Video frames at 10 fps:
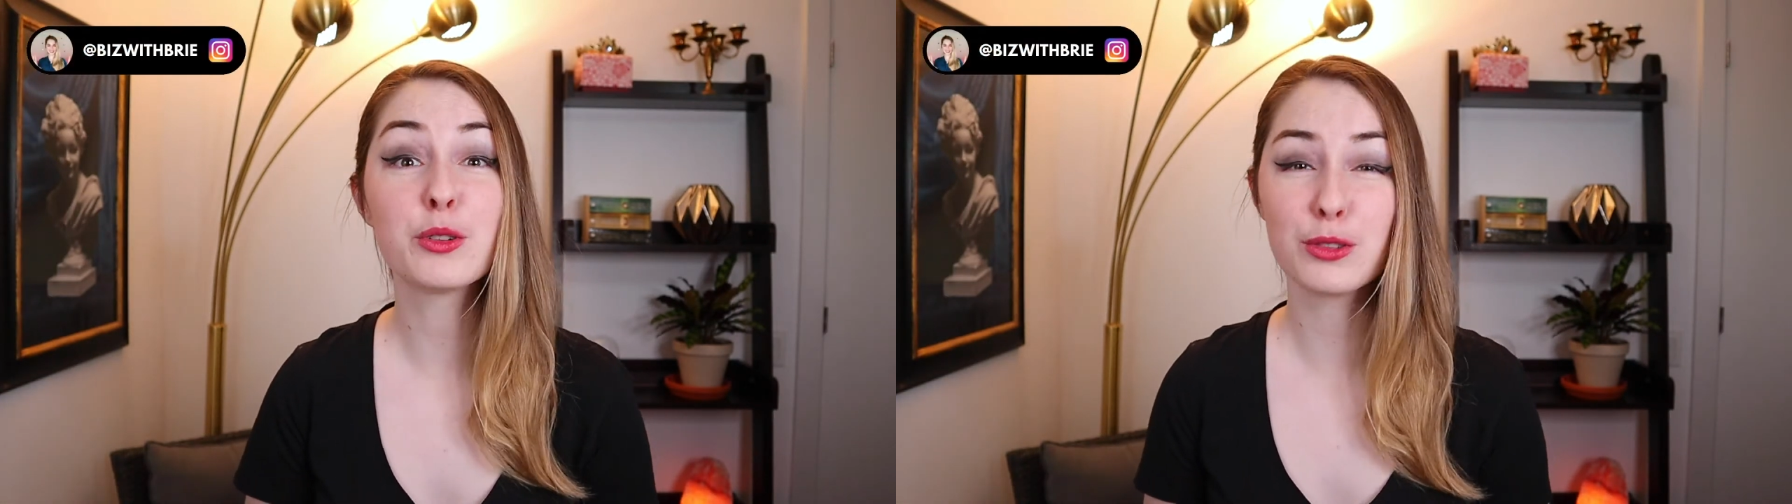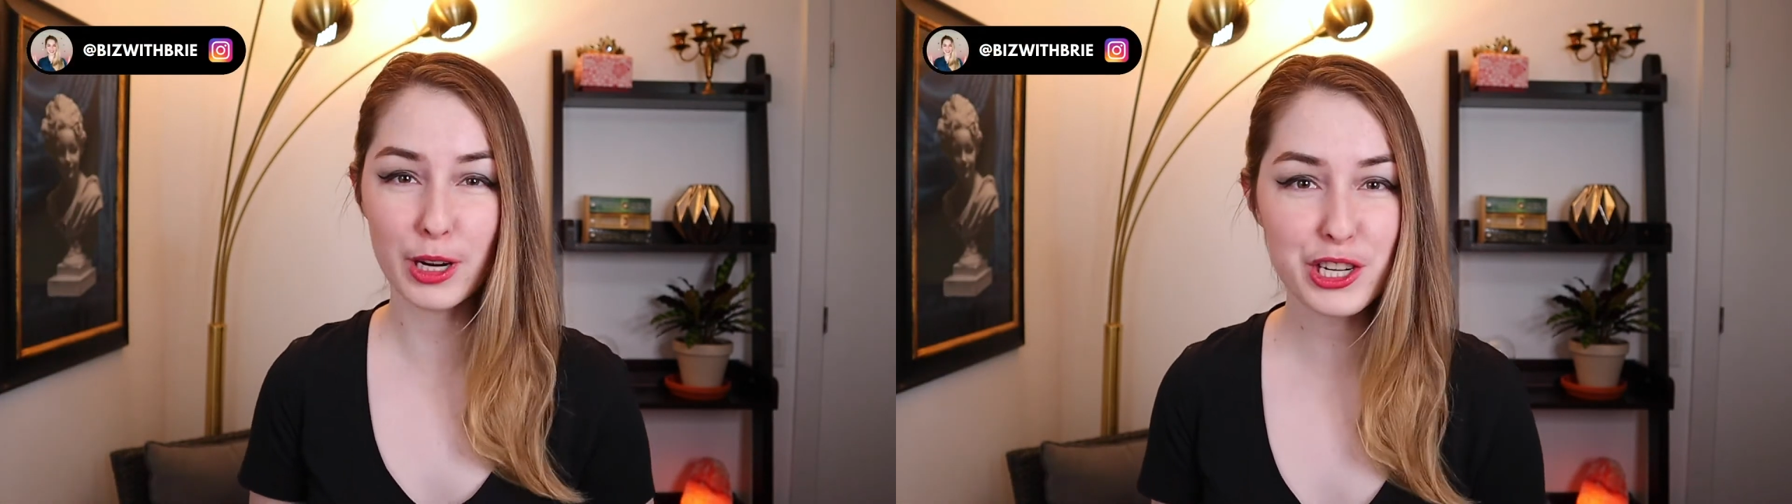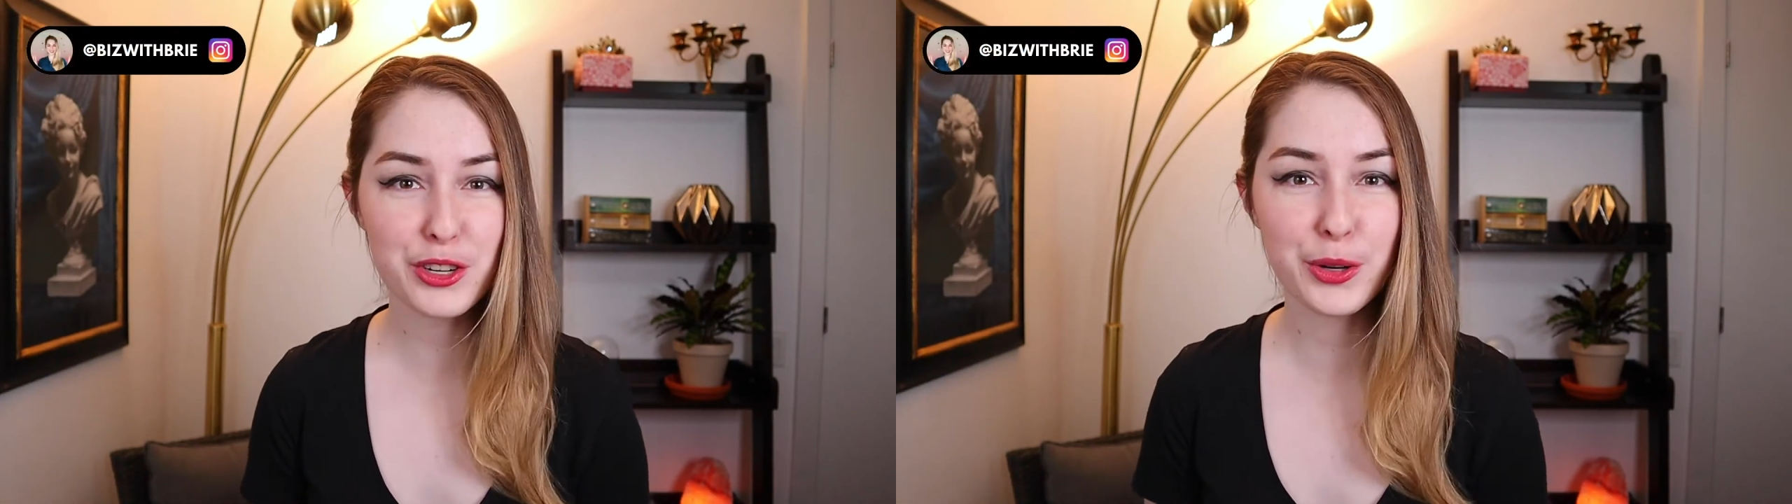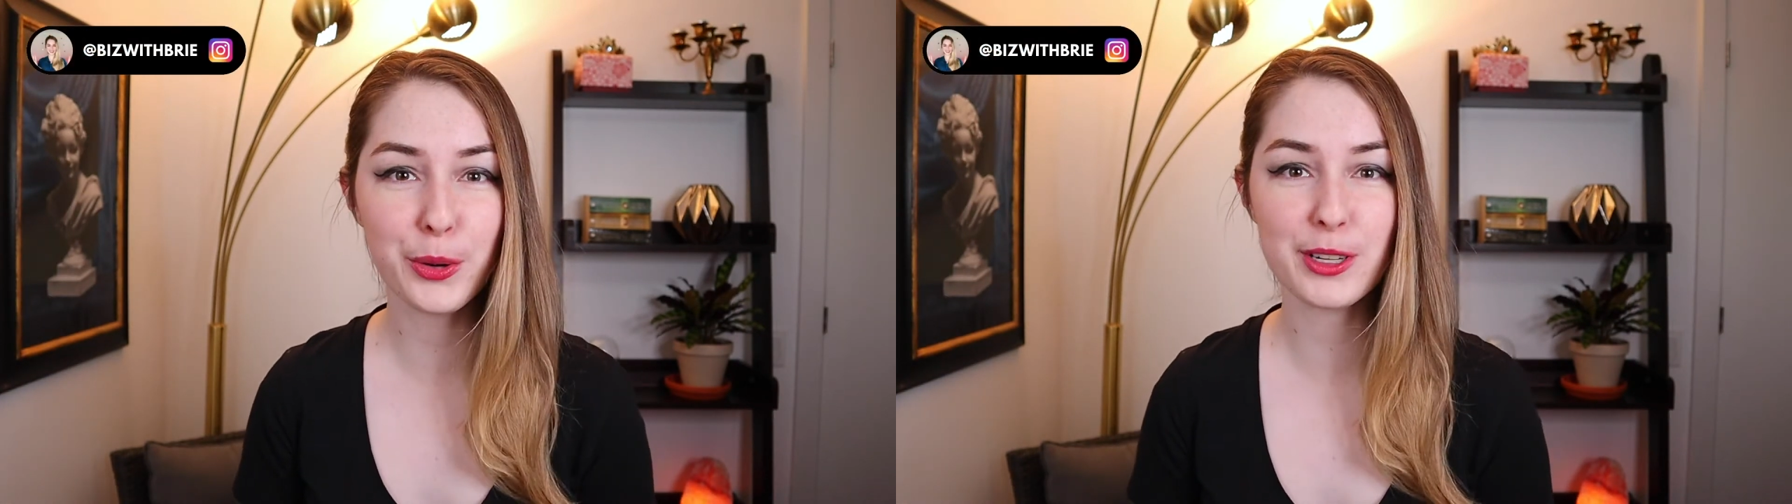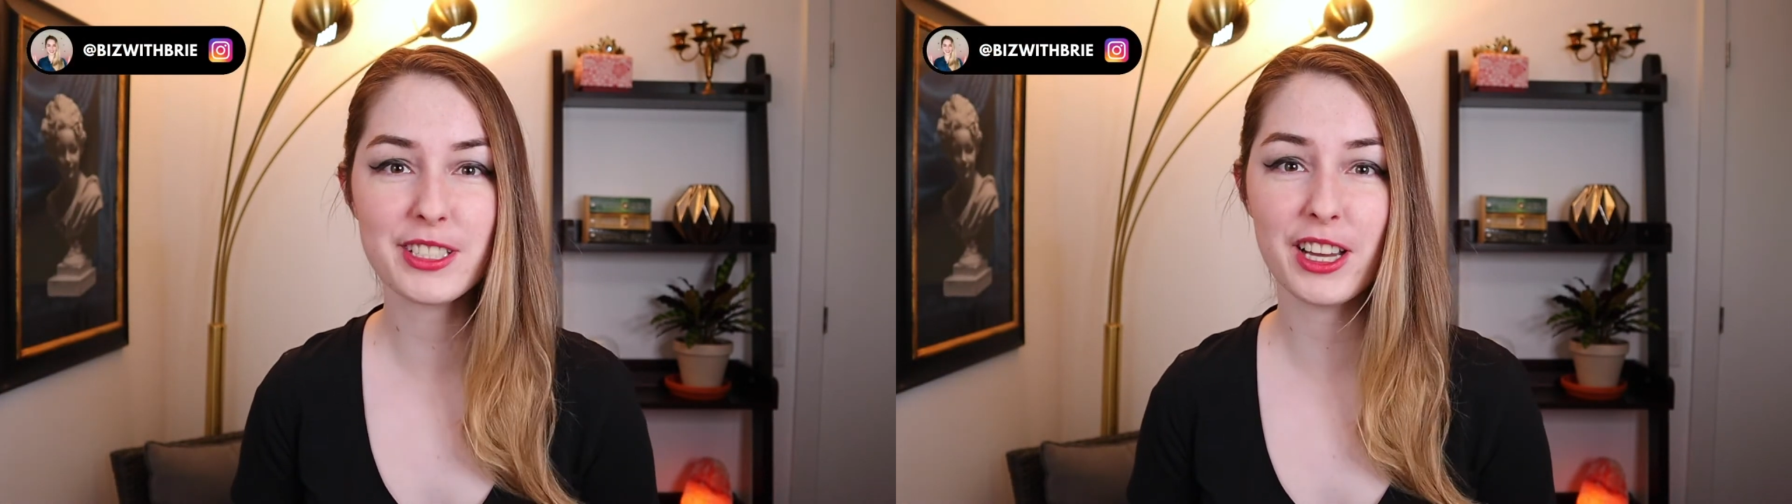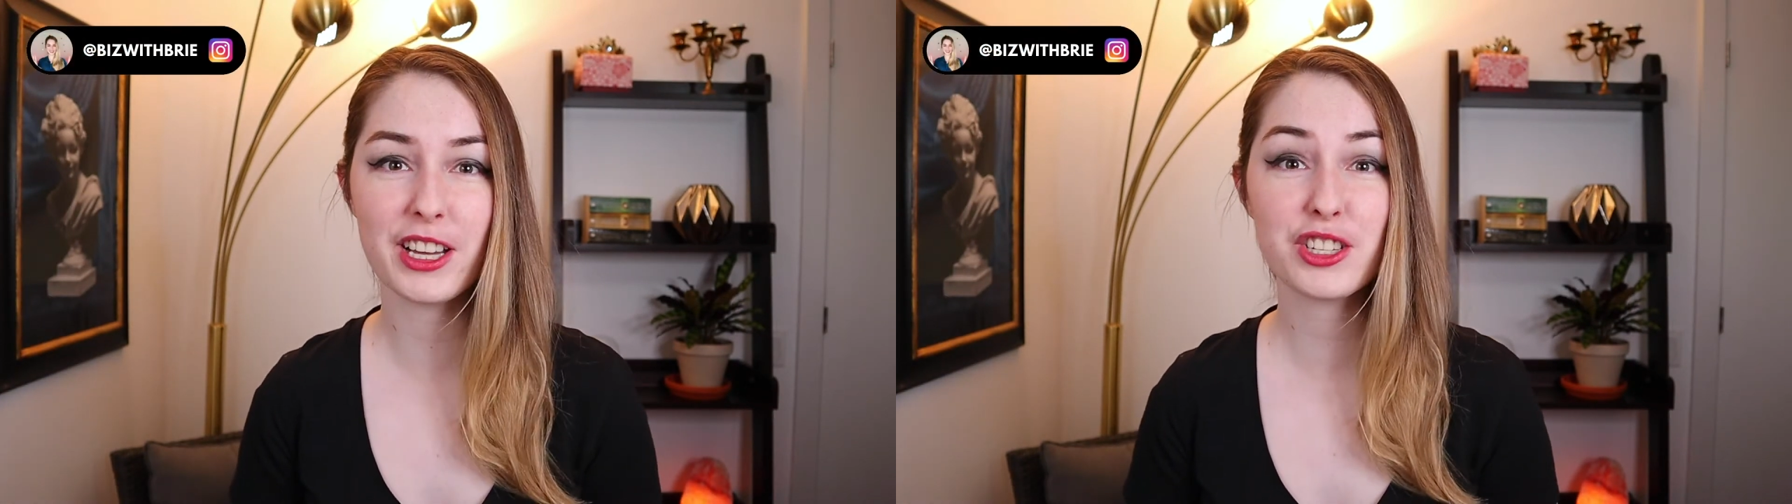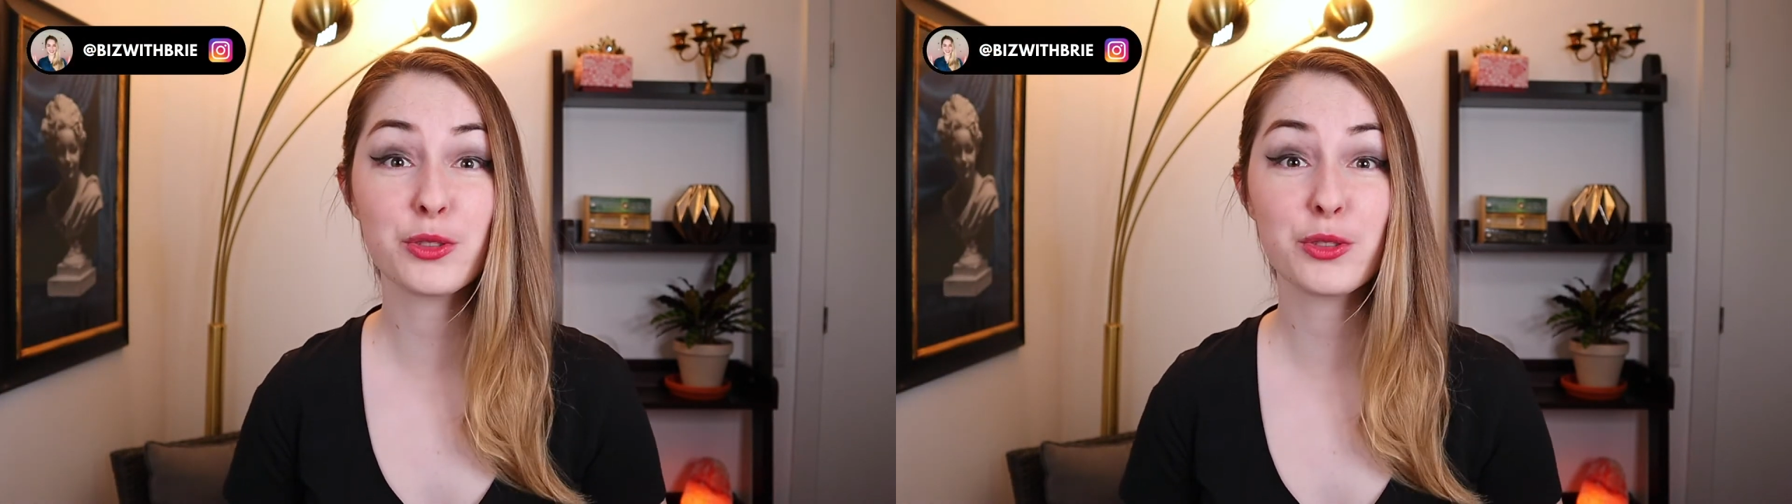crush your course launch,